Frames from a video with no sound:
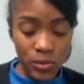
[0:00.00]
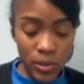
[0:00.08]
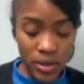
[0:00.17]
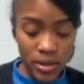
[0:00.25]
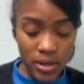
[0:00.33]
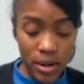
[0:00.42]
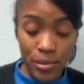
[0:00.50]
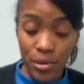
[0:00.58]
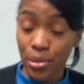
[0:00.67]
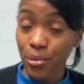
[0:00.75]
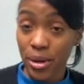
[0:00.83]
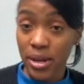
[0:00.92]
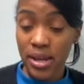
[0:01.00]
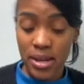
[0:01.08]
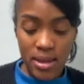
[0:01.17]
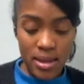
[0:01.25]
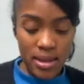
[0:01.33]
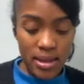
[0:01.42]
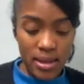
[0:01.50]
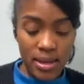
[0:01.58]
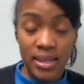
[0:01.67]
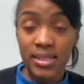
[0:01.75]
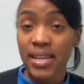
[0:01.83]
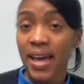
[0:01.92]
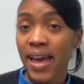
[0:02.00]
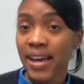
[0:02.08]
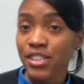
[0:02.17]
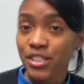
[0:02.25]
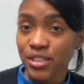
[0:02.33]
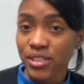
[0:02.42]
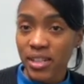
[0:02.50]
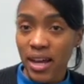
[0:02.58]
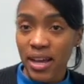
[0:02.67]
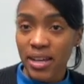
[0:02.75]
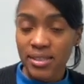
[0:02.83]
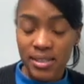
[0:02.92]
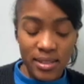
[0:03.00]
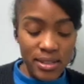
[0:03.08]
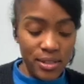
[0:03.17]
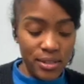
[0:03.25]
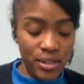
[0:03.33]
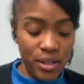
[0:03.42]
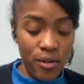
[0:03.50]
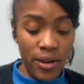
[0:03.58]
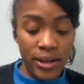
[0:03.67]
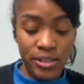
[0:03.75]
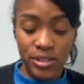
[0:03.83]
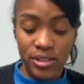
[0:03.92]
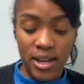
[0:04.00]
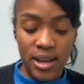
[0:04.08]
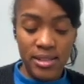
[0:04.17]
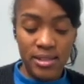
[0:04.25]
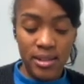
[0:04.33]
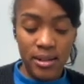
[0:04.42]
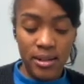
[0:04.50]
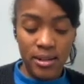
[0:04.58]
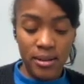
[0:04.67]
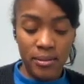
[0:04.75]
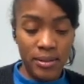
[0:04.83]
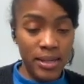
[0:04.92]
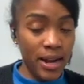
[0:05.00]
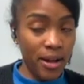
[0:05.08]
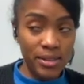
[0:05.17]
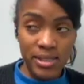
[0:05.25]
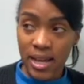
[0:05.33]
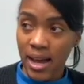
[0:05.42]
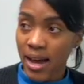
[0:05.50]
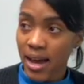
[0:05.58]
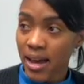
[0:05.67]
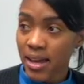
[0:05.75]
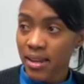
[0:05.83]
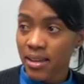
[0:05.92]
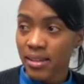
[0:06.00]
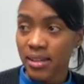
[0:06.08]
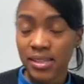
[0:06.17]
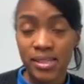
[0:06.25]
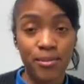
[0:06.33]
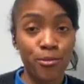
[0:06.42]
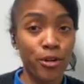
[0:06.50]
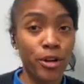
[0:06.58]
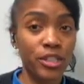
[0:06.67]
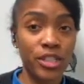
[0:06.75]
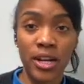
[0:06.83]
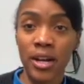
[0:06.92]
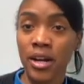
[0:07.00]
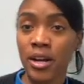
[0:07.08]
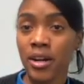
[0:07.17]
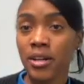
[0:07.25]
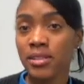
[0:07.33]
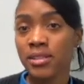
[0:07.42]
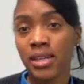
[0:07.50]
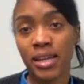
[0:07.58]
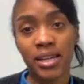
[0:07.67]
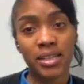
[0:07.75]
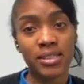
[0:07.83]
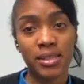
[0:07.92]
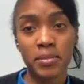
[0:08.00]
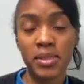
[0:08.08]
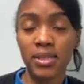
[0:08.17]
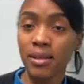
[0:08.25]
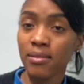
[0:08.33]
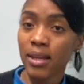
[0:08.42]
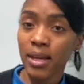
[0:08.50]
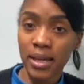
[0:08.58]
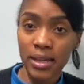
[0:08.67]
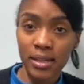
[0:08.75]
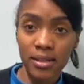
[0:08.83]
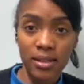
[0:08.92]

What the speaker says: one, number 3, is exercise. So exercise, get outside, get some fresh air, take in some sunlight.